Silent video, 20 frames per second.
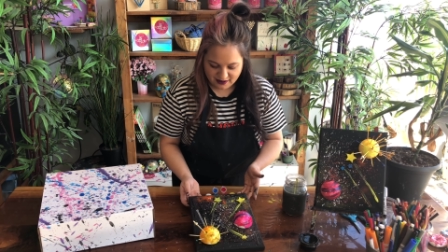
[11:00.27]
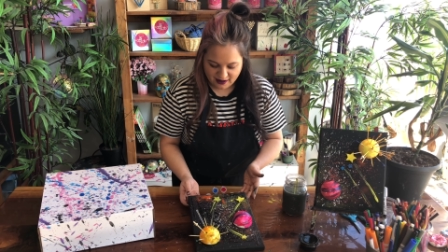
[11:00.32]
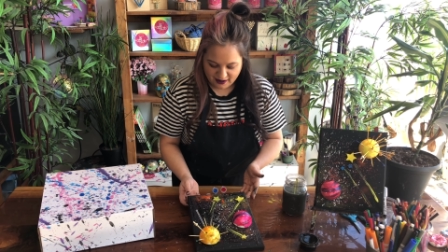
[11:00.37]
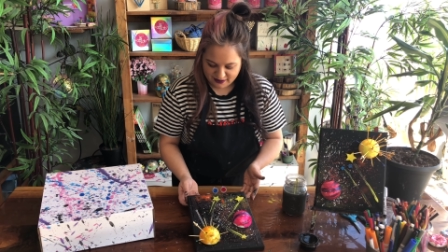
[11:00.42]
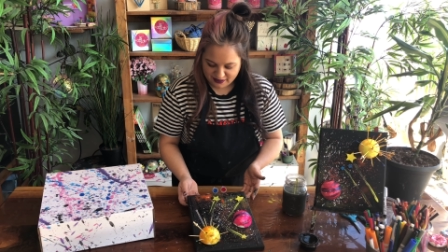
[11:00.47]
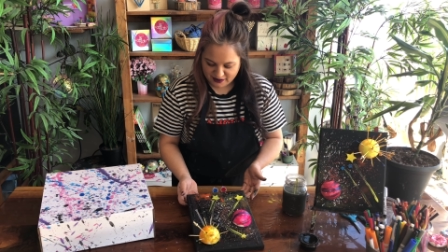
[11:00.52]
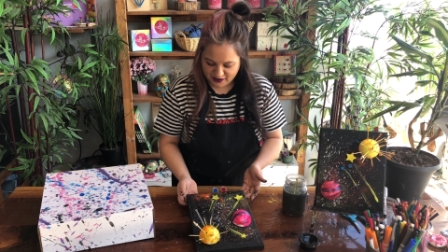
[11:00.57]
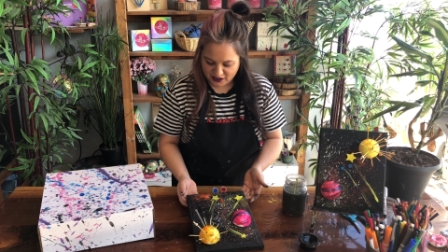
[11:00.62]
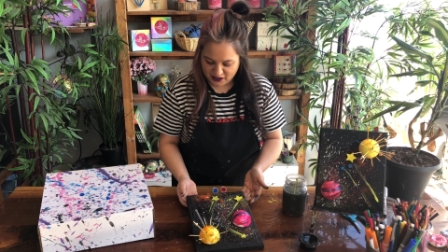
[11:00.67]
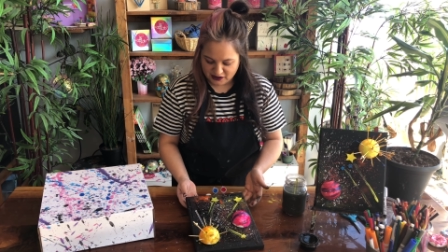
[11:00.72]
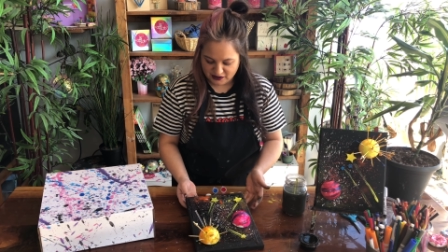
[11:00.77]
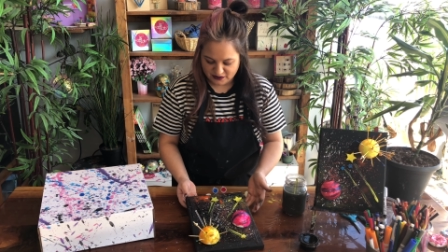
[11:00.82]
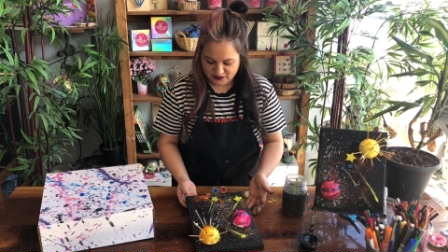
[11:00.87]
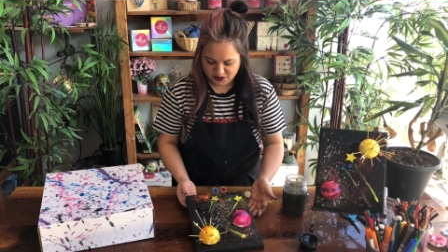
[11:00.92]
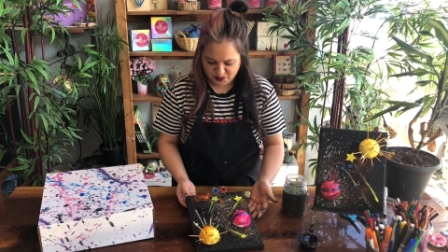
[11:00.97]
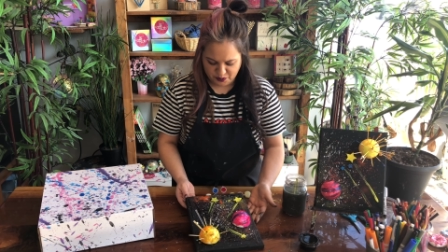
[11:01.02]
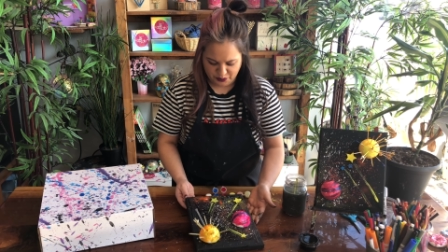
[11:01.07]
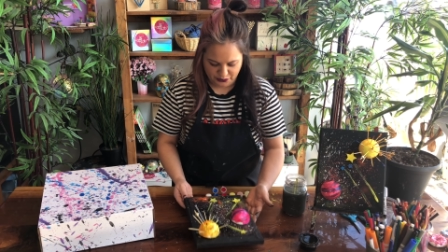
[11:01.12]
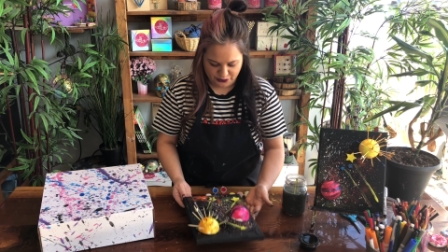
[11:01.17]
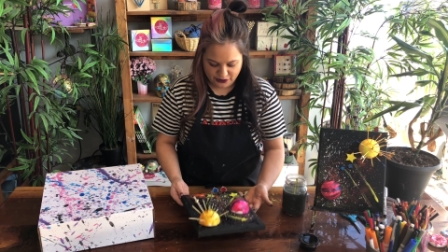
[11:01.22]
I think it looks
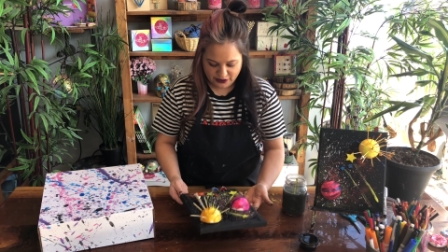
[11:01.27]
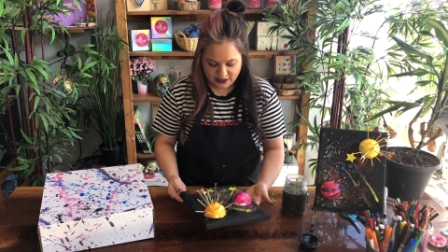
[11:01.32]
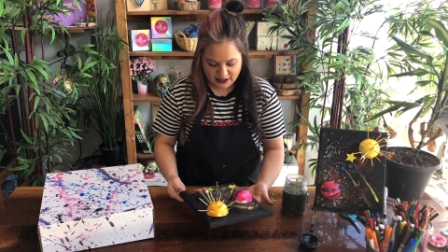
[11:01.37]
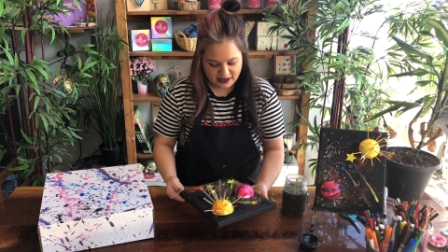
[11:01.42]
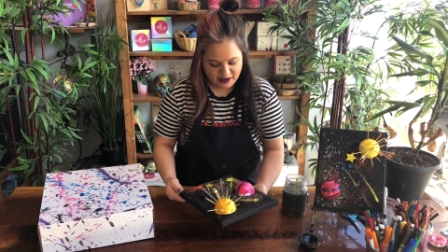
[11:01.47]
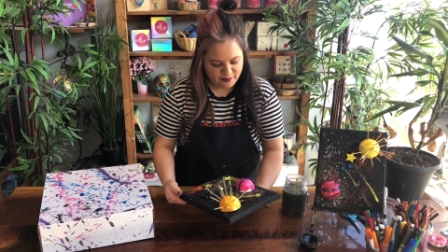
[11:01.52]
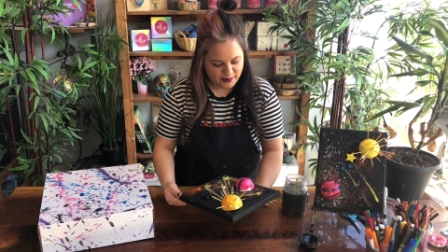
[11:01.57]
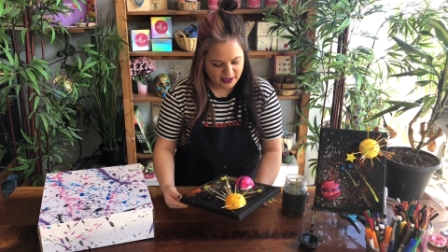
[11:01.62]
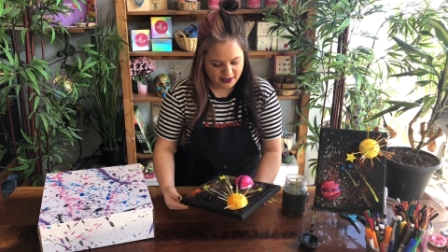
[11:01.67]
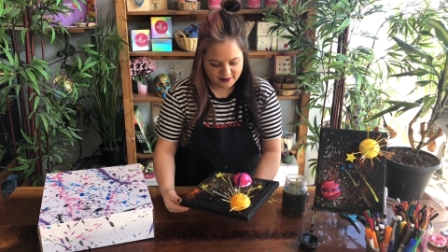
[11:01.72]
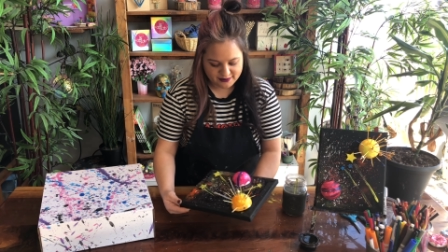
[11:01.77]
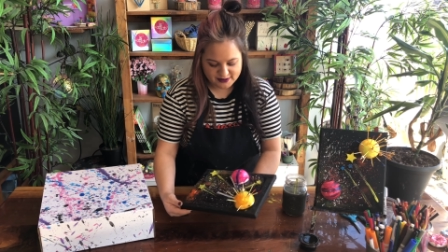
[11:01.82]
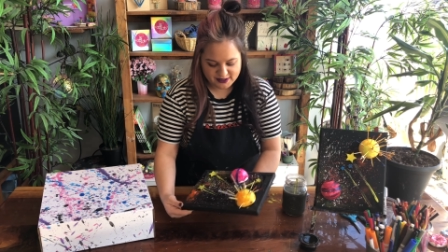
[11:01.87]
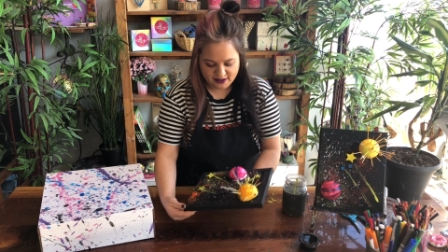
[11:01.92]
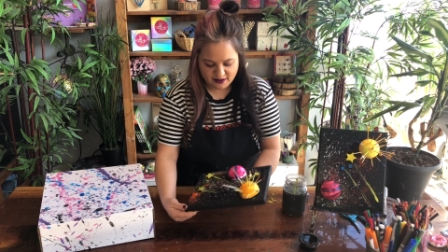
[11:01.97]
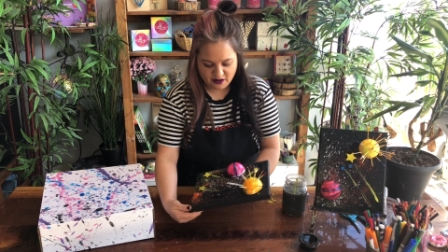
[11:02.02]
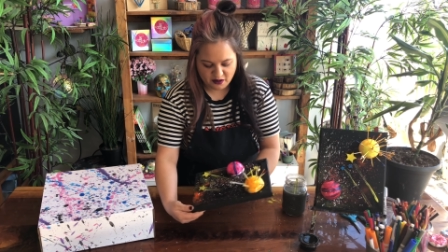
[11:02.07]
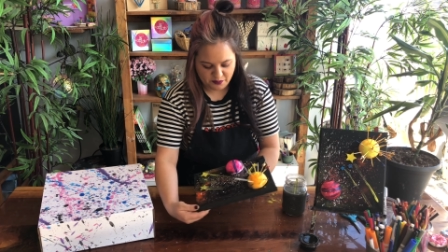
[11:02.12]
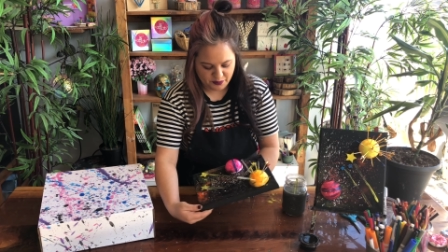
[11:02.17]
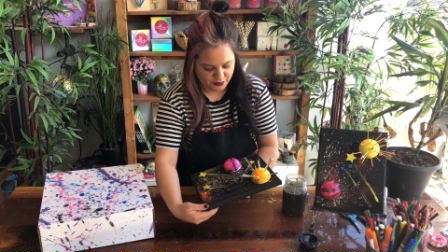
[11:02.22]
pretty
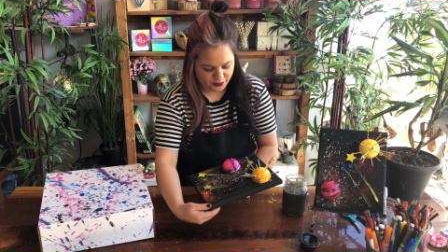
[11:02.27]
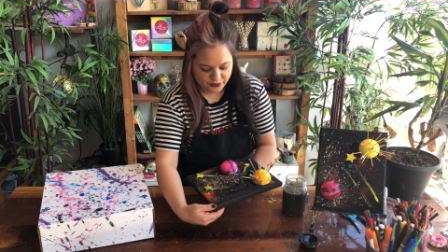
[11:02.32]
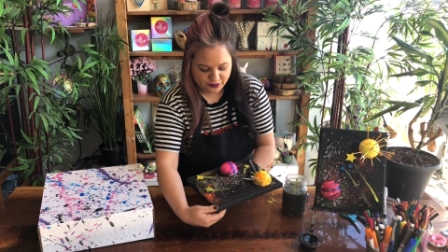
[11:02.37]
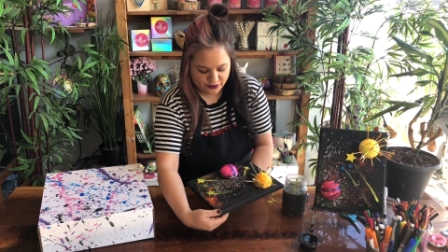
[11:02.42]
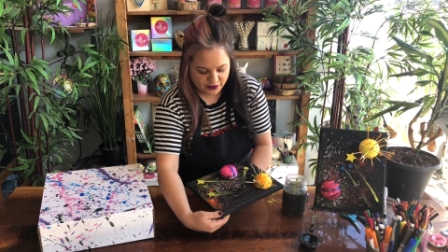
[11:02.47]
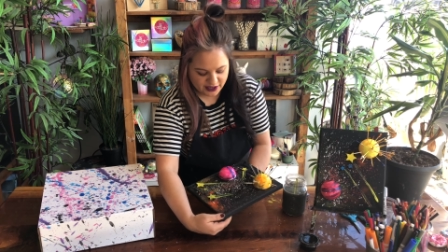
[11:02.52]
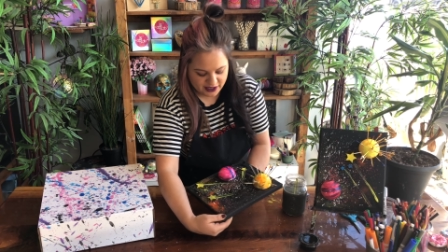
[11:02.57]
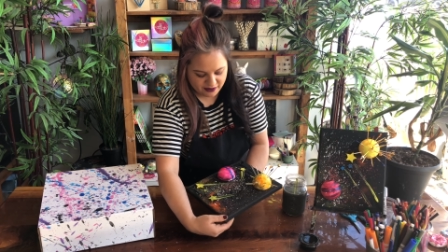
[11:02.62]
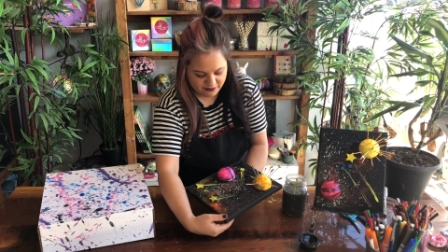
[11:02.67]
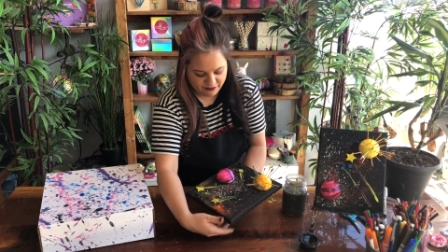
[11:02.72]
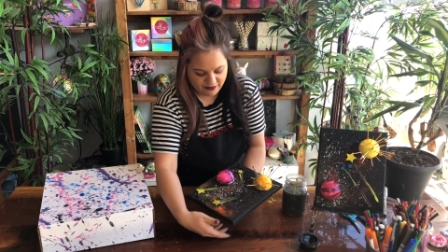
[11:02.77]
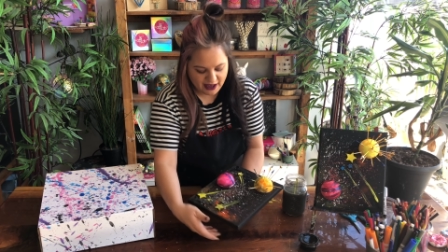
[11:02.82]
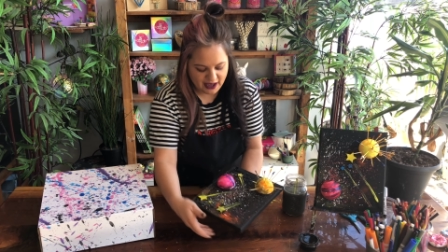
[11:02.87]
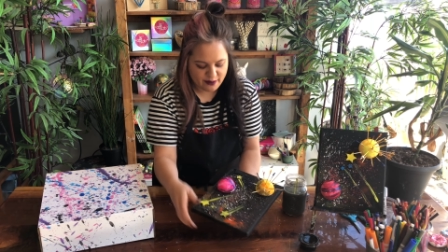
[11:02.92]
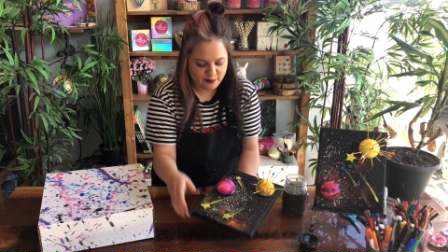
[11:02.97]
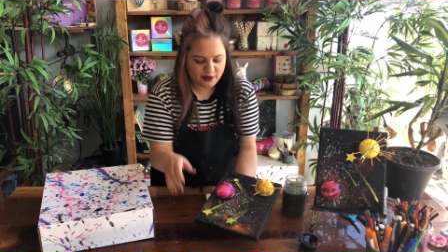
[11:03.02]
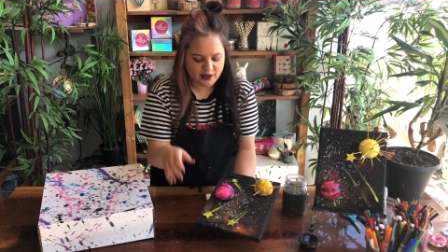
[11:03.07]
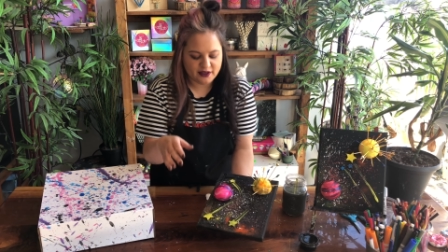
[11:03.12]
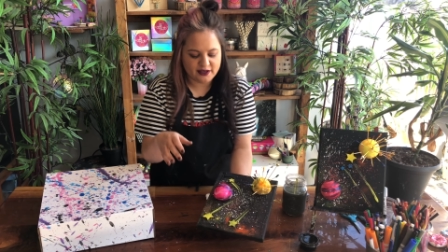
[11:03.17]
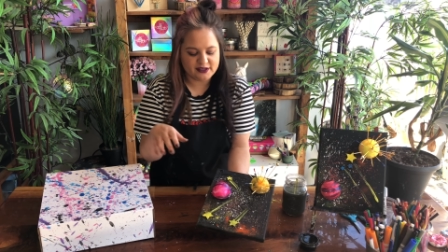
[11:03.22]
amazing, pretty
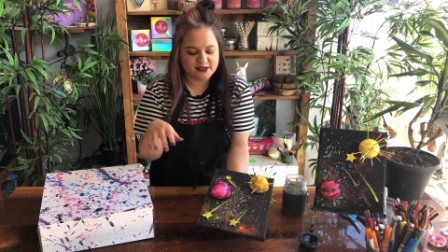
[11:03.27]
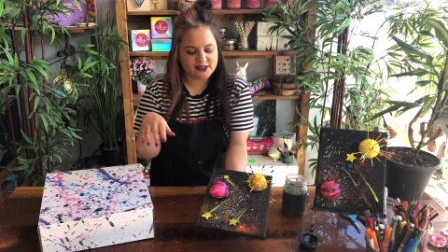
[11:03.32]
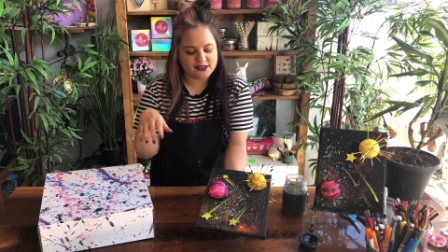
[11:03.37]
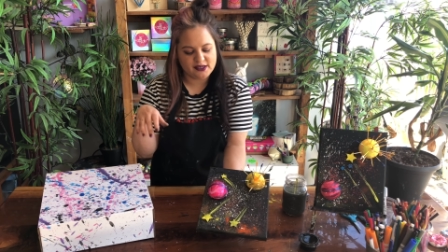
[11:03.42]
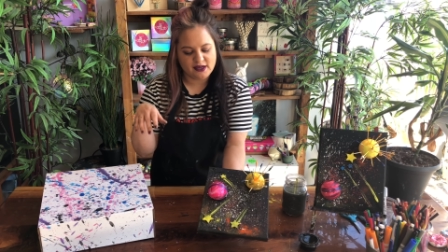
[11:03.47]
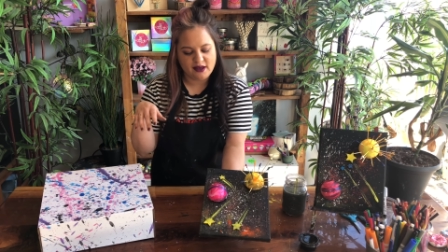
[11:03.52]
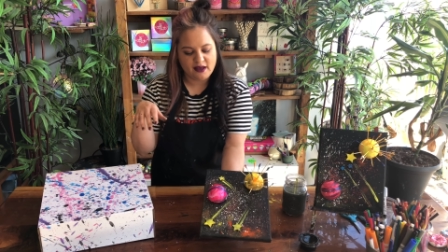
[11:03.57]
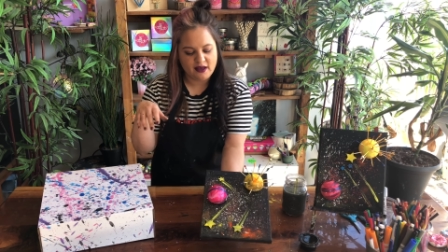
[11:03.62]
fabulous.